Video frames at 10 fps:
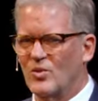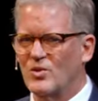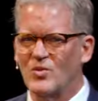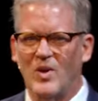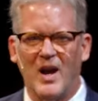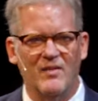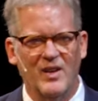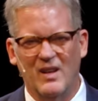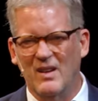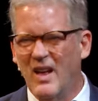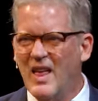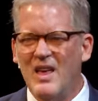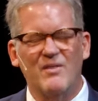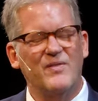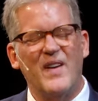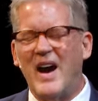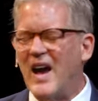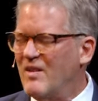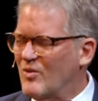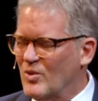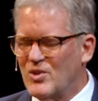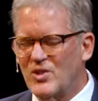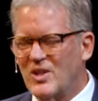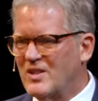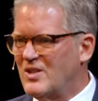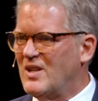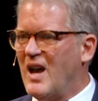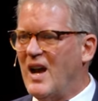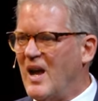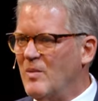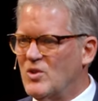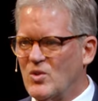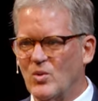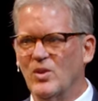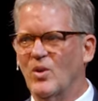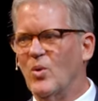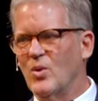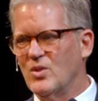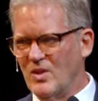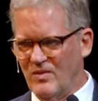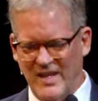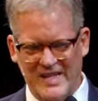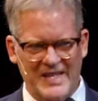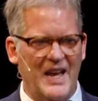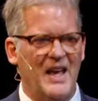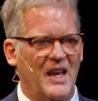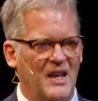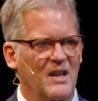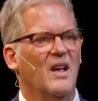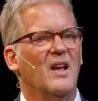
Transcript: that was driving five or six times during the course of a day